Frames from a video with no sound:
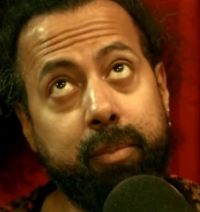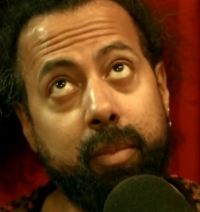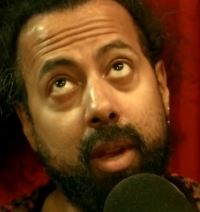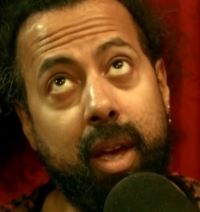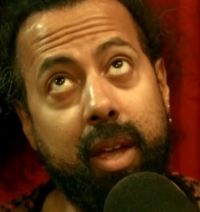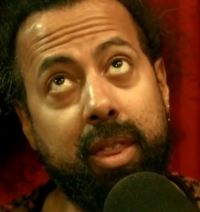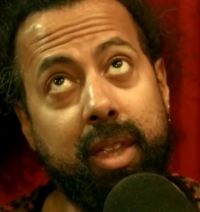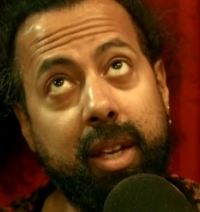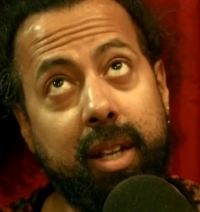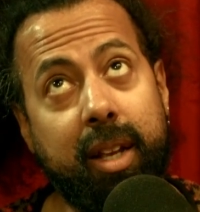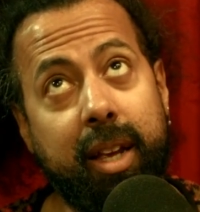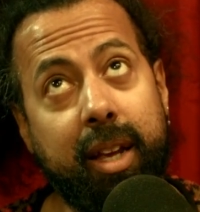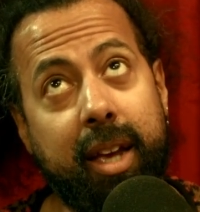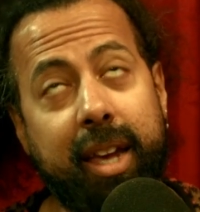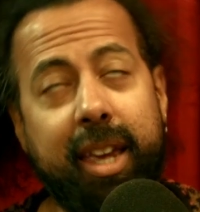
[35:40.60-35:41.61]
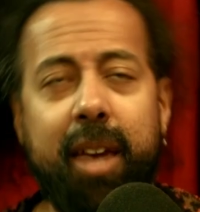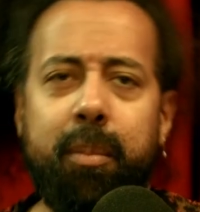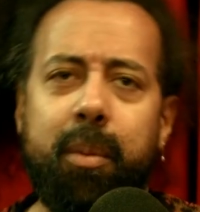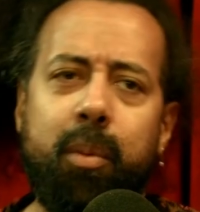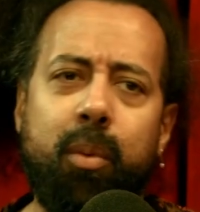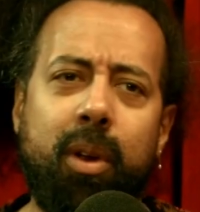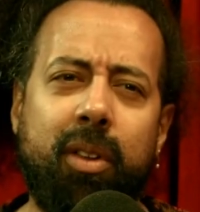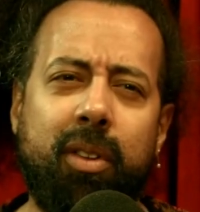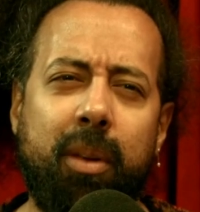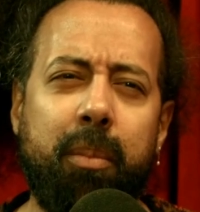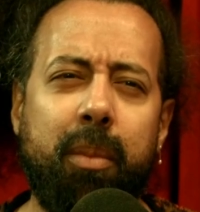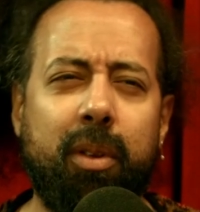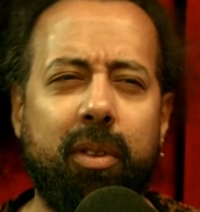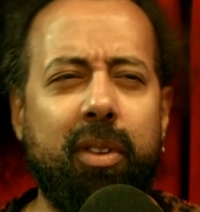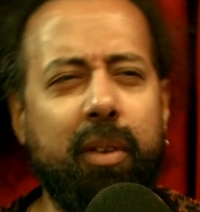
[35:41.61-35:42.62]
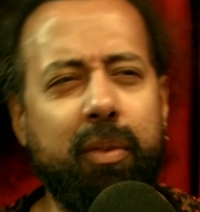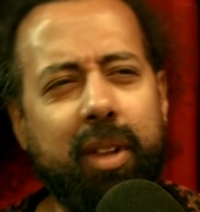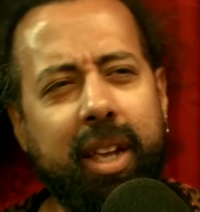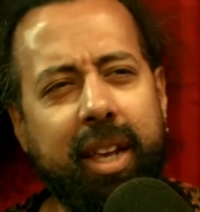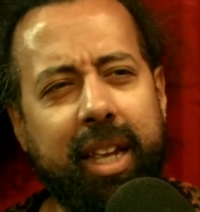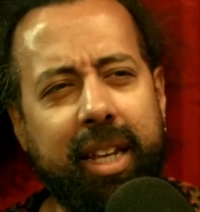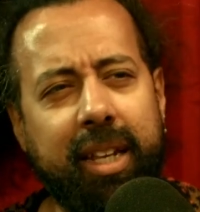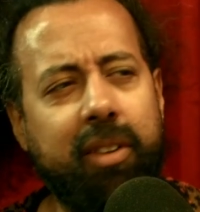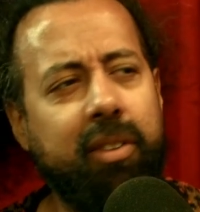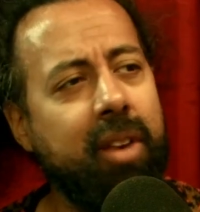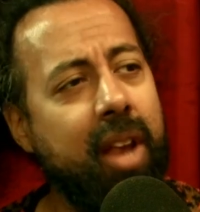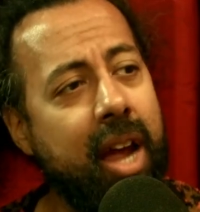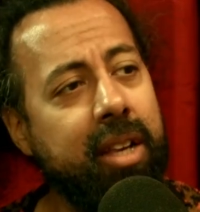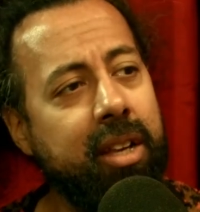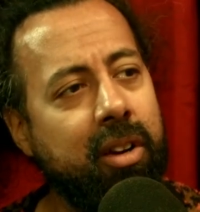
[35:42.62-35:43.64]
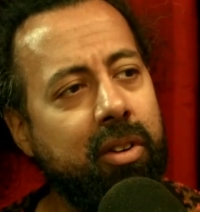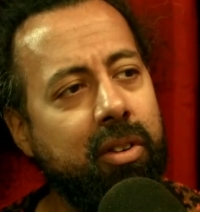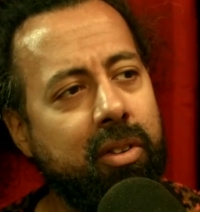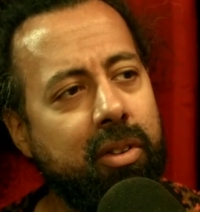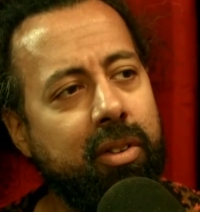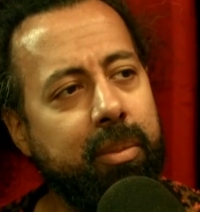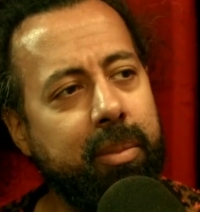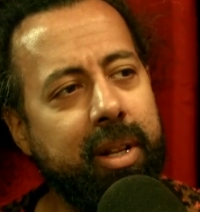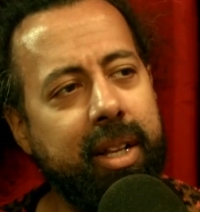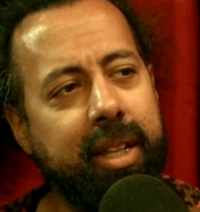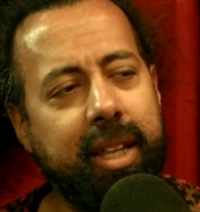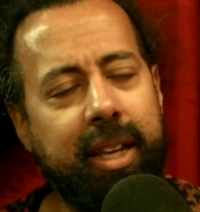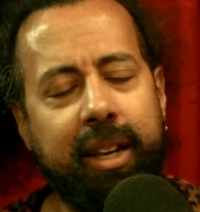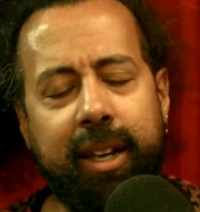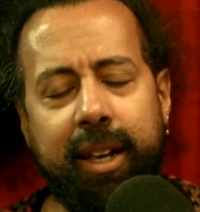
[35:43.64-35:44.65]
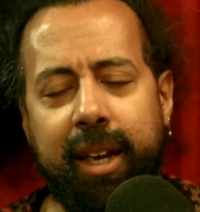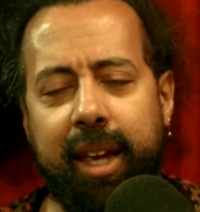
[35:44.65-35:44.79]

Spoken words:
I think I can't remember what it is. It was definitely like at least 9 years or something like that.